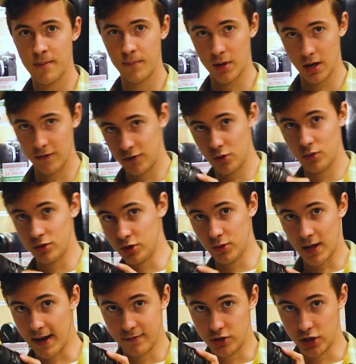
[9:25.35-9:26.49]
but if you do
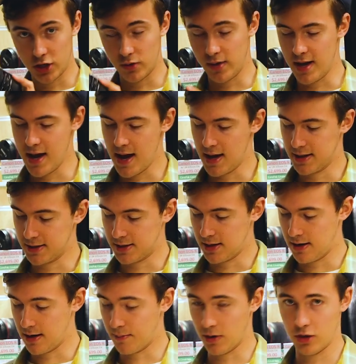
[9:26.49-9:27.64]
have jittery hands,
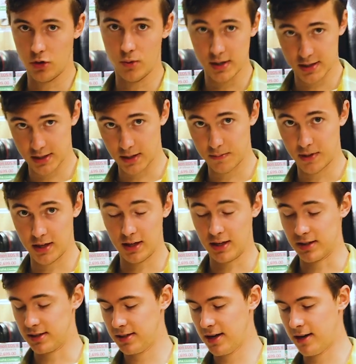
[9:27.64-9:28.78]
number three is something to
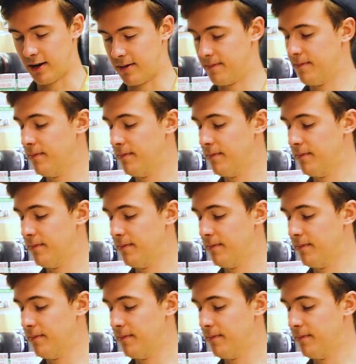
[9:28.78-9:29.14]
consider.